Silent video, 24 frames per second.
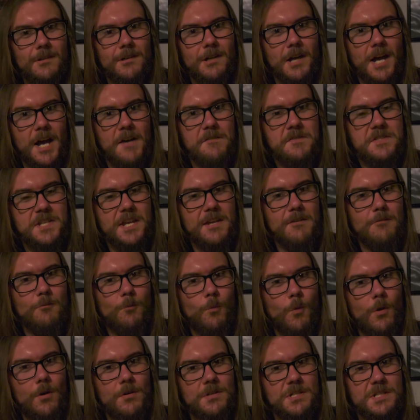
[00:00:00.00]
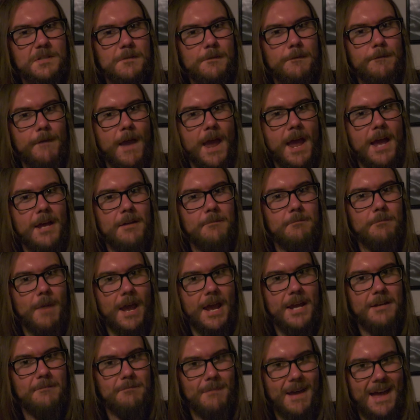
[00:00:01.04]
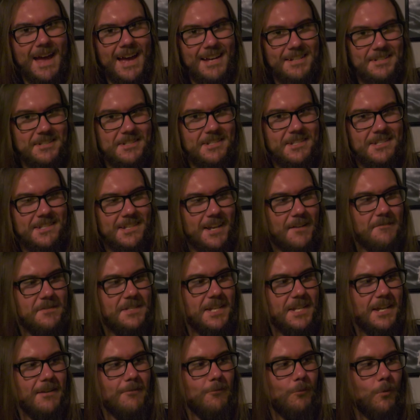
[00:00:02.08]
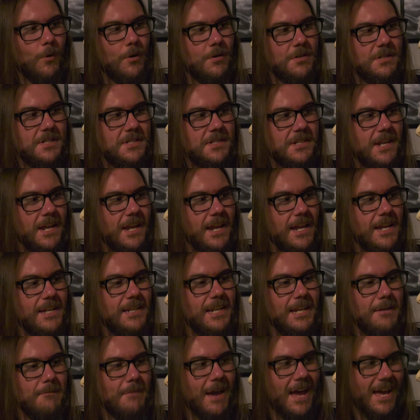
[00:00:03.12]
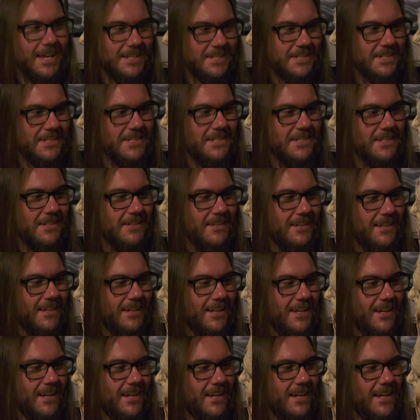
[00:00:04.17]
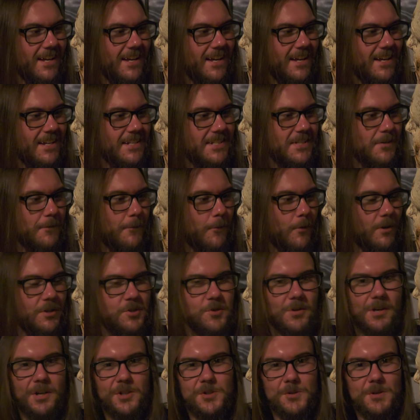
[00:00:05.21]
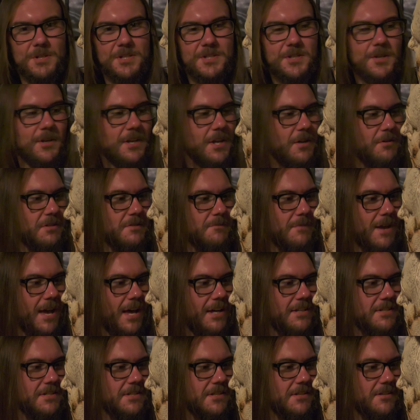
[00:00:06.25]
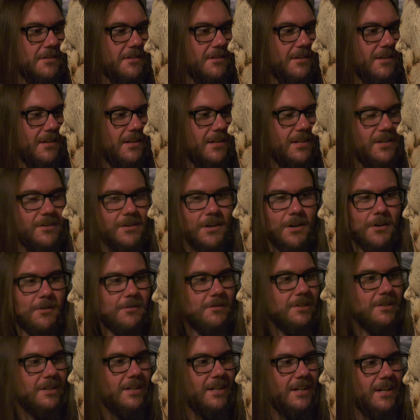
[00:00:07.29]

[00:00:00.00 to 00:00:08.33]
I've seen worse fan-made masks. I've seen worse indie masks. So for a Trick or Treat Studios mask, you know,